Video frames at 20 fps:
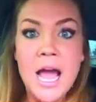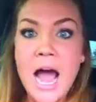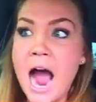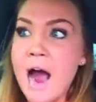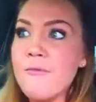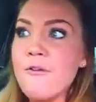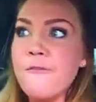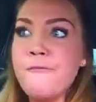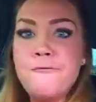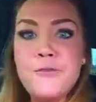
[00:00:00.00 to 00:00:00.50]

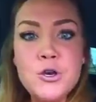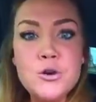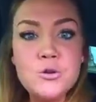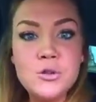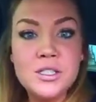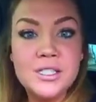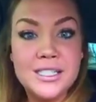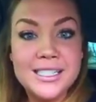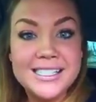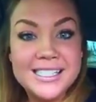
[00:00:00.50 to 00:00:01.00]
I
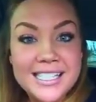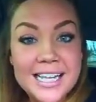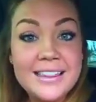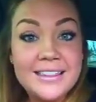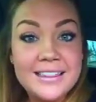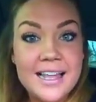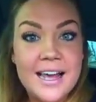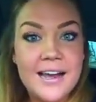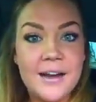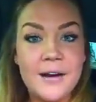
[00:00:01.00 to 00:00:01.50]
refuse to
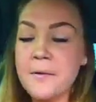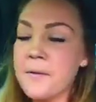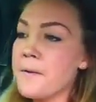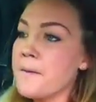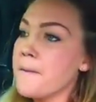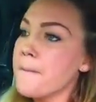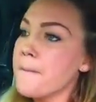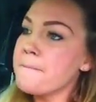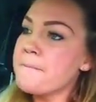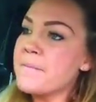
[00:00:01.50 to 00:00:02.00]
sit there
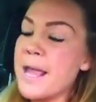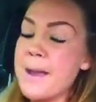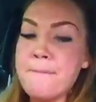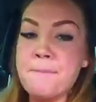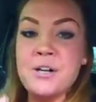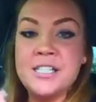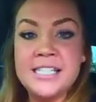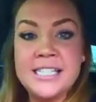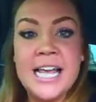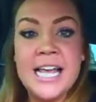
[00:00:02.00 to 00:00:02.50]

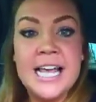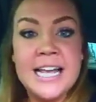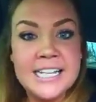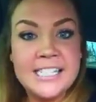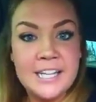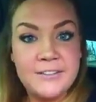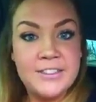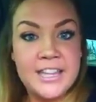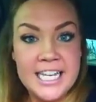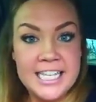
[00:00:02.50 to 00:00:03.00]
and pretend
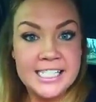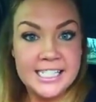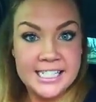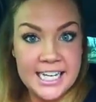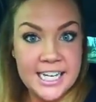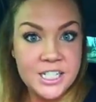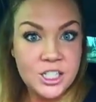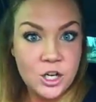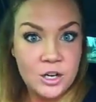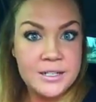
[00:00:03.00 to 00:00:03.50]
as if these
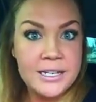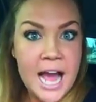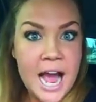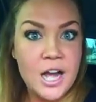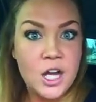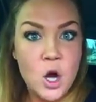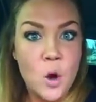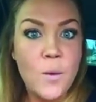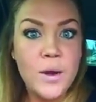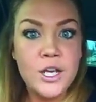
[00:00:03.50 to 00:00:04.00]
things are
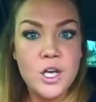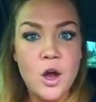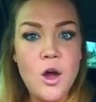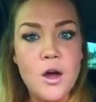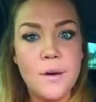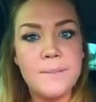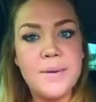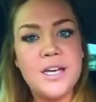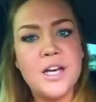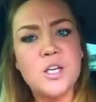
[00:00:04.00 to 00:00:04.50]
not going
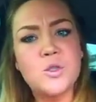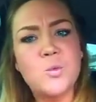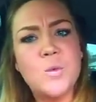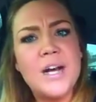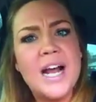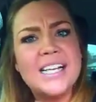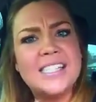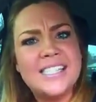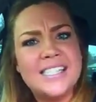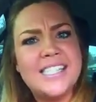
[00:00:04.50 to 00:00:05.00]
on, because
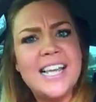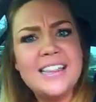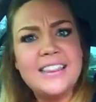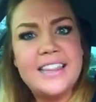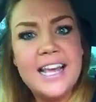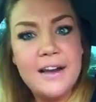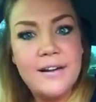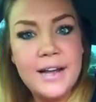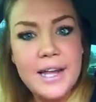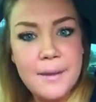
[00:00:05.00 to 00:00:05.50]
when I
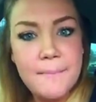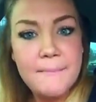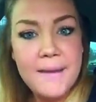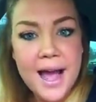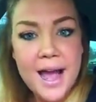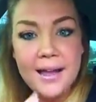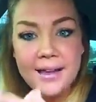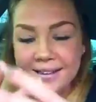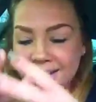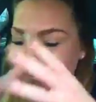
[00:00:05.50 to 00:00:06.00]
sit there in
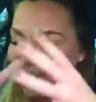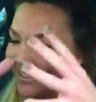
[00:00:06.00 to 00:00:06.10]
my